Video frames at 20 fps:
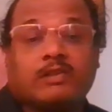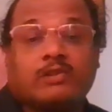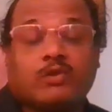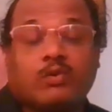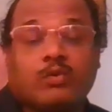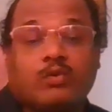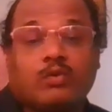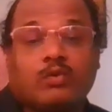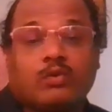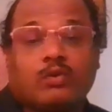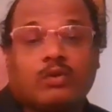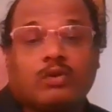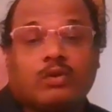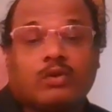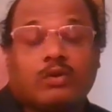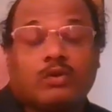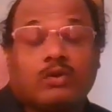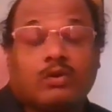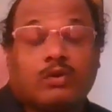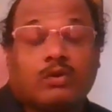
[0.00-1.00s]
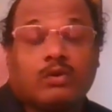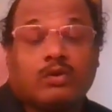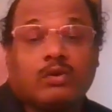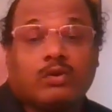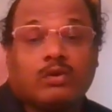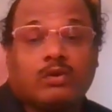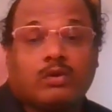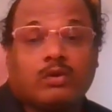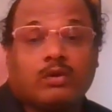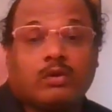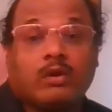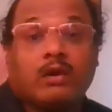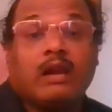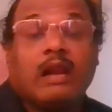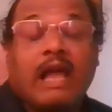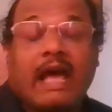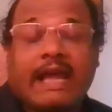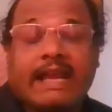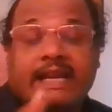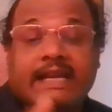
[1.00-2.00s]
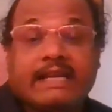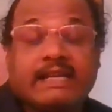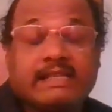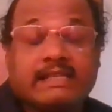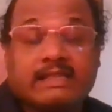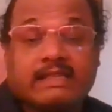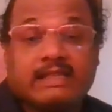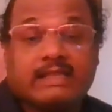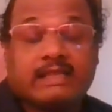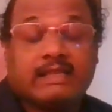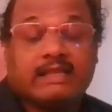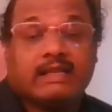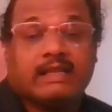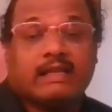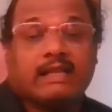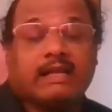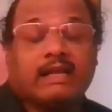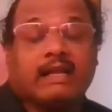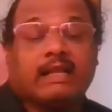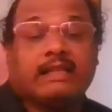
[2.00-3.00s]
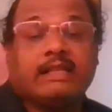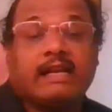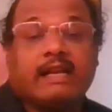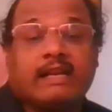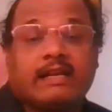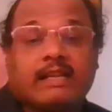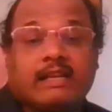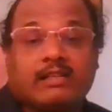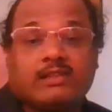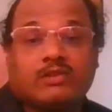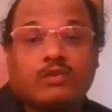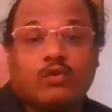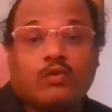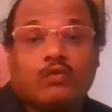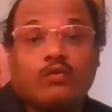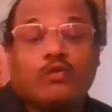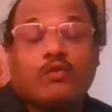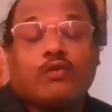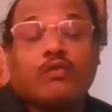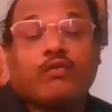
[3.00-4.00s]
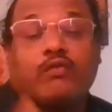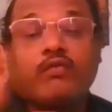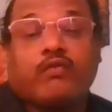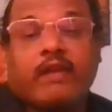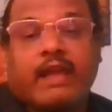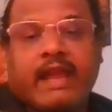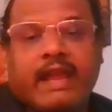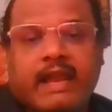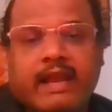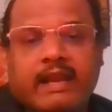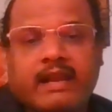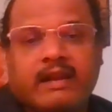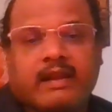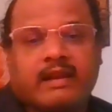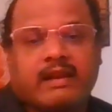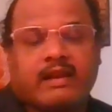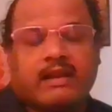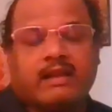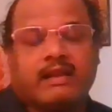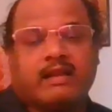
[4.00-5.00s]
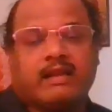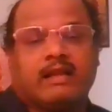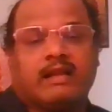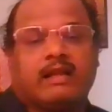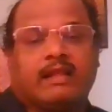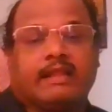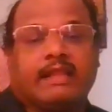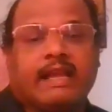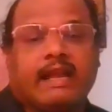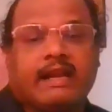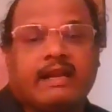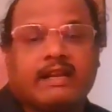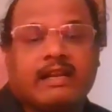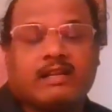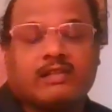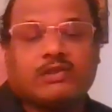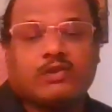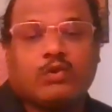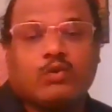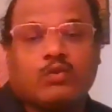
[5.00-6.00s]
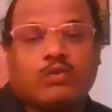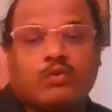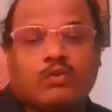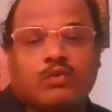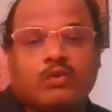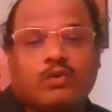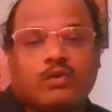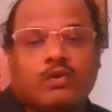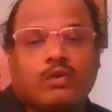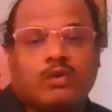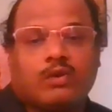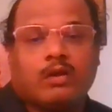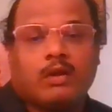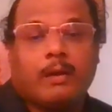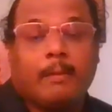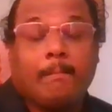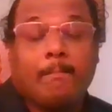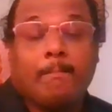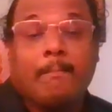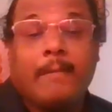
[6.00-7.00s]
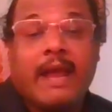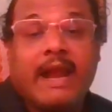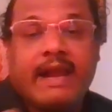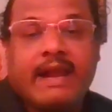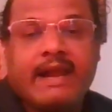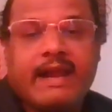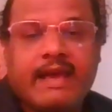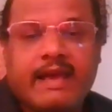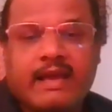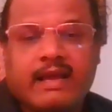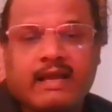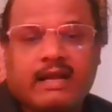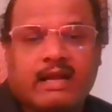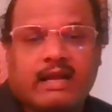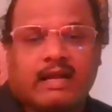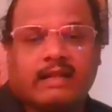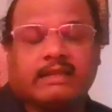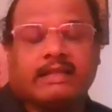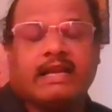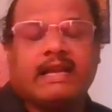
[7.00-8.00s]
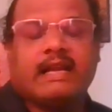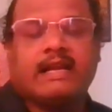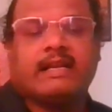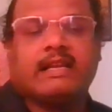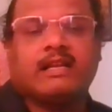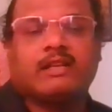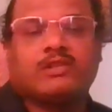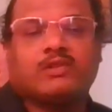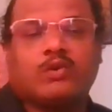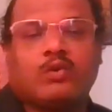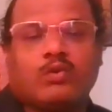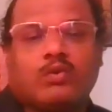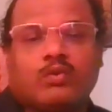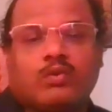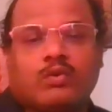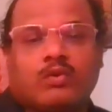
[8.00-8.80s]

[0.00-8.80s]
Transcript: through lights, they enters through fan, they enters through bed, they enters through